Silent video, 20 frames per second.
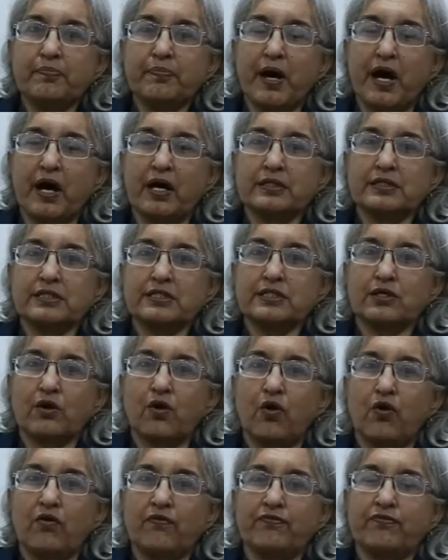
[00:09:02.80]
parts
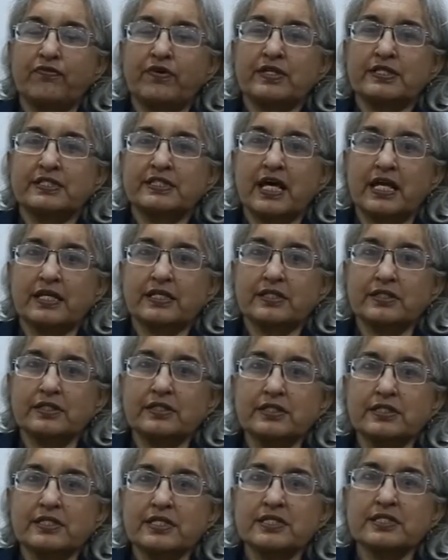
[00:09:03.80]
of
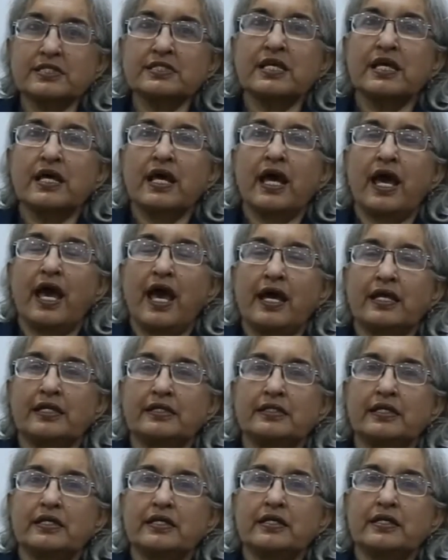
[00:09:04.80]
sentences
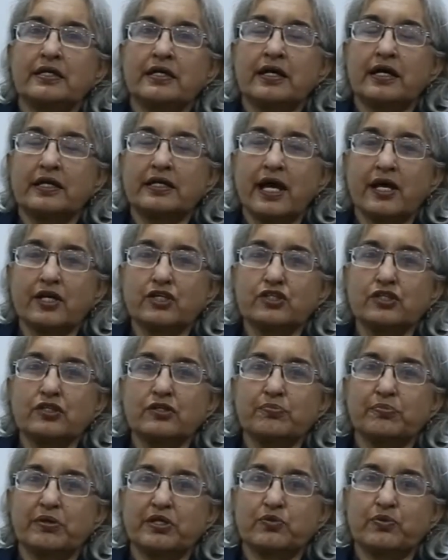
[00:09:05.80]
and the
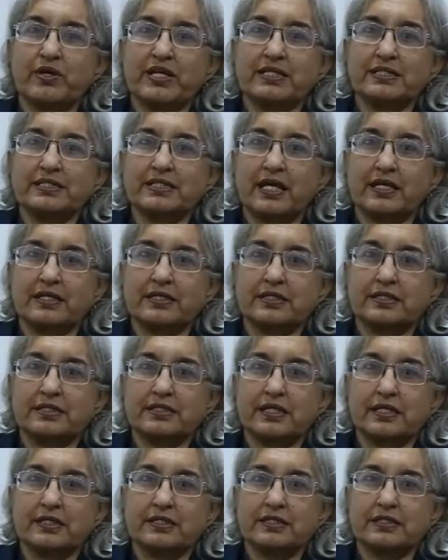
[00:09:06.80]
connection between
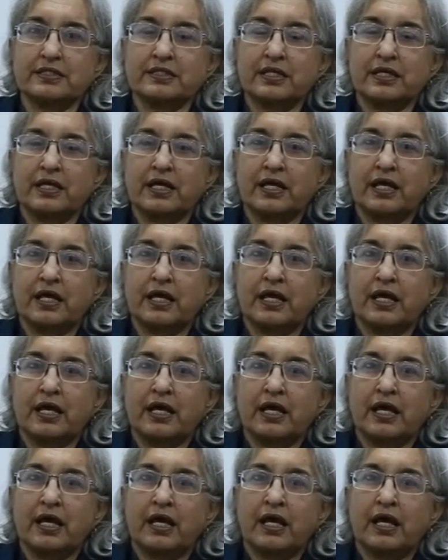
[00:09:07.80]
sentences.
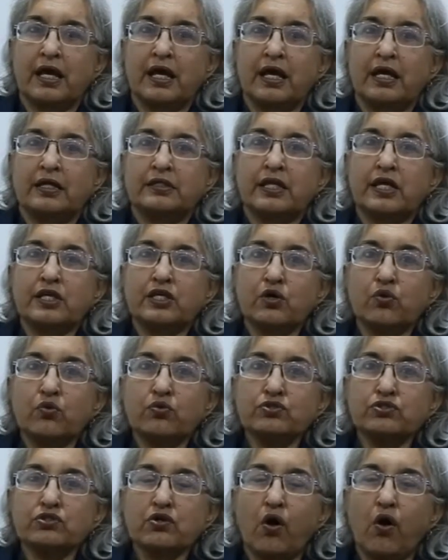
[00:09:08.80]
The
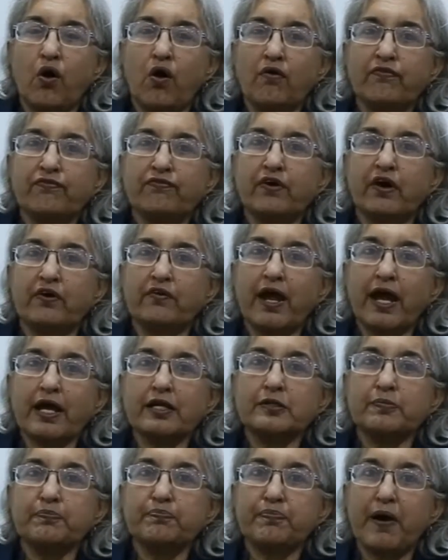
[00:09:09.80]
use of
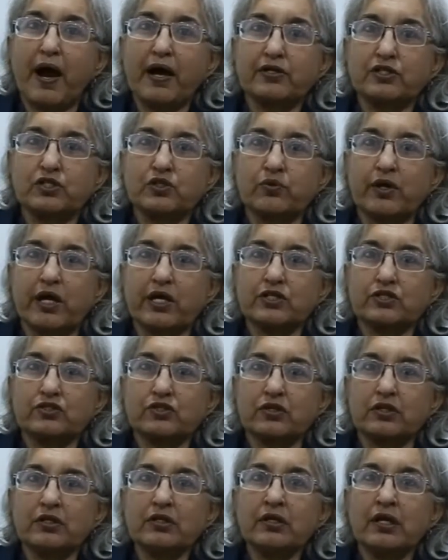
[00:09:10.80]
correct
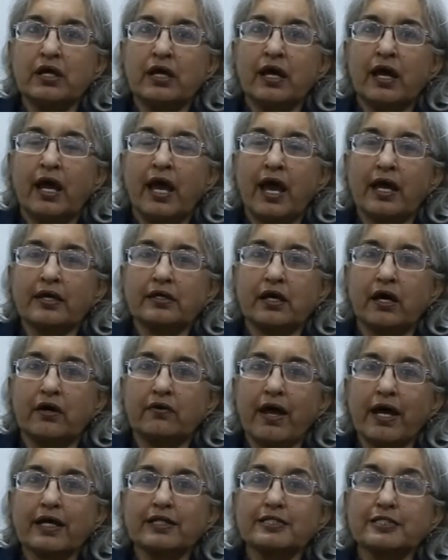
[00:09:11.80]
punctuation and
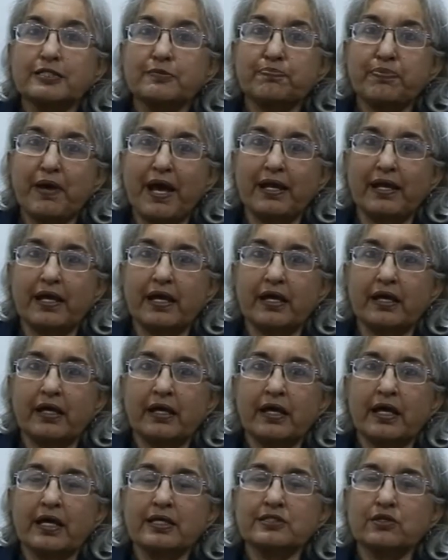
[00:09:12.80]
correct
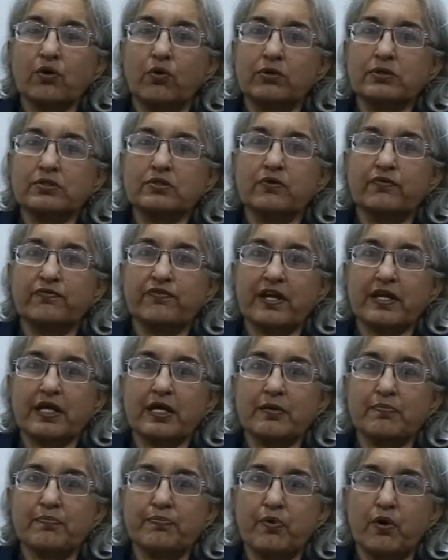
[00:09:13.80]
spelling is also very
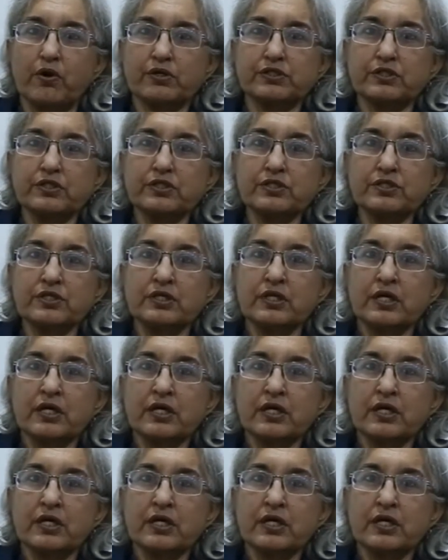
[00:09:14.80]
important.